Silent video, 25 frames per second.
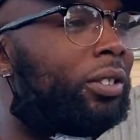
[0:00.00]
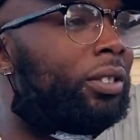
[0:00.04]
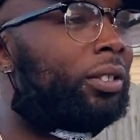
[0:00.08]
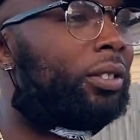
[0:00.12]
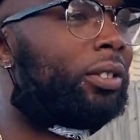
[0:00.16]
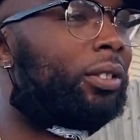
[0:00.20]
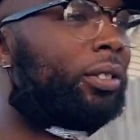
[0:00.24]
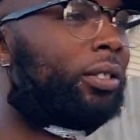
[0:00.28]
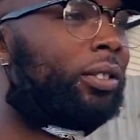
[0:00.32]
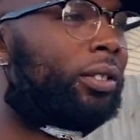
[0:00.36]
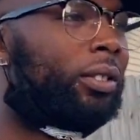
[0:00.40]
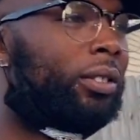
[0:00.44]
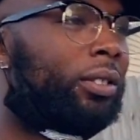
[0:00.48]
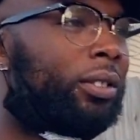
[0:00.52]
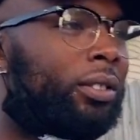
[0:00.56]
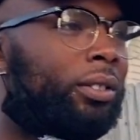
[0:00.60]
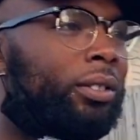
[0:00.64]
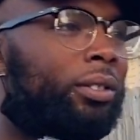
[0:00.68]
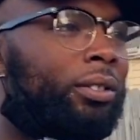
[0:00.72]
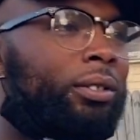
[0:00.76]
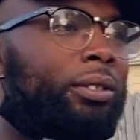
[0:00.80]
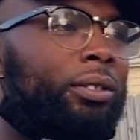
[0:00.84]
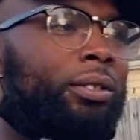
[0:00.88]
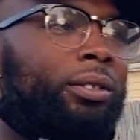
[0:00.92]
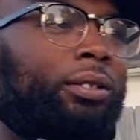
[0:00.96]
Oh, he don't want
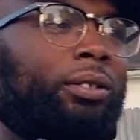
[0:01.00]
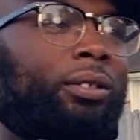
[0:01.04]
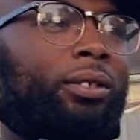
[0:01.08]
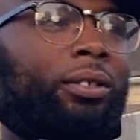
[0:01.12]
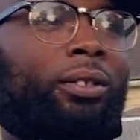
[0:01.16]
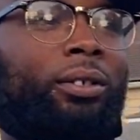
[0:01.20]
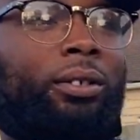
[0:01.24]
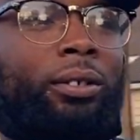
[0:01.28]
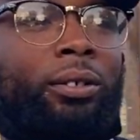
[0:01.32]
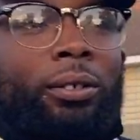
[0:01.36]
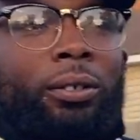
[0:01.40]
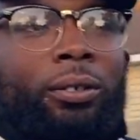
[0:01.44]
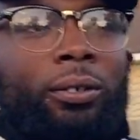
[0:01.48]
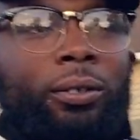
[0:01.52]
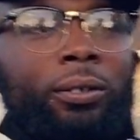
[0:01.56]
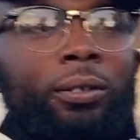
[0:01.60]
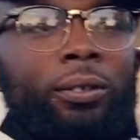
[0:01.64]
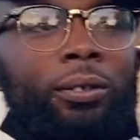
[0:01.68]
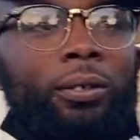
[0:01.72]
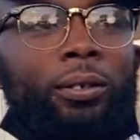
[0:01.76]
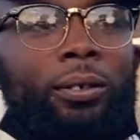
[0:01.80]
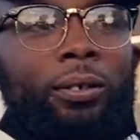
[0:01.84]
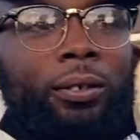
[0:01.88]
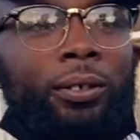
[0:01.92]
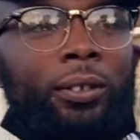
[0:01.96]
that work. Alright.
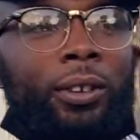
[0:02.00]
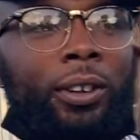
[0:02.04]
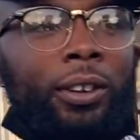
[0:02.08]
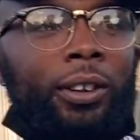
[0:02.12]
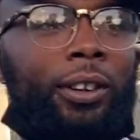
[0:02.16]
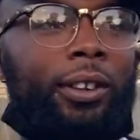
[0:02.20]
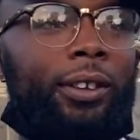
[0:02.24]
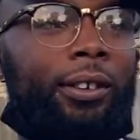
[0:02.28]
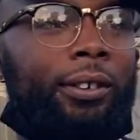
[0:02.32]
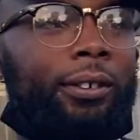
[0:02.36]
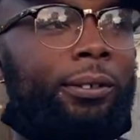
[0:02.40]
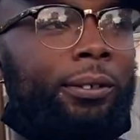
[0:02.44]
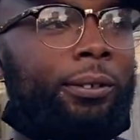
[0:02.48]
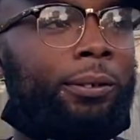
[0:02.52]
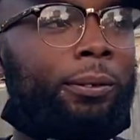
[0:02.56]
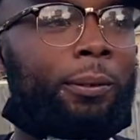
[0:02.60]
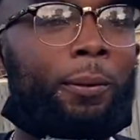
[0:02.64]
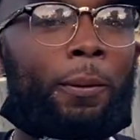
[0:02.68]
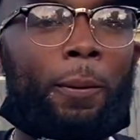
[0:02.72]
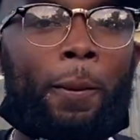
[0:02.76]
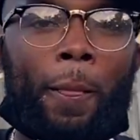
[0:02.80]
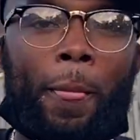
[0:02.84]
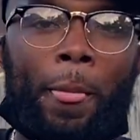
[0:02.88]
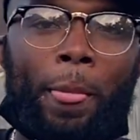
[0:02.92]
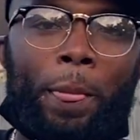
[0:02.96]
Uh, what about
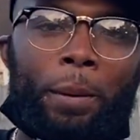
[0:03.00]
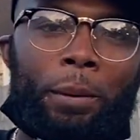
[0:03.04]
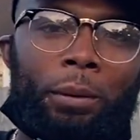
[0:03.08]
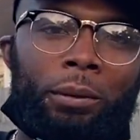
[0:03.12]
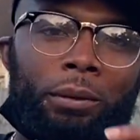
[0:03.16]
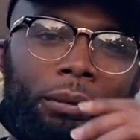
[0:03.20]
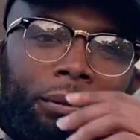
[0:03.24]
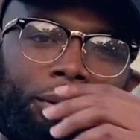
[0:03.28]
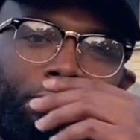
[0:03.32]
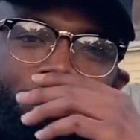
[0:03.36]
uh, the other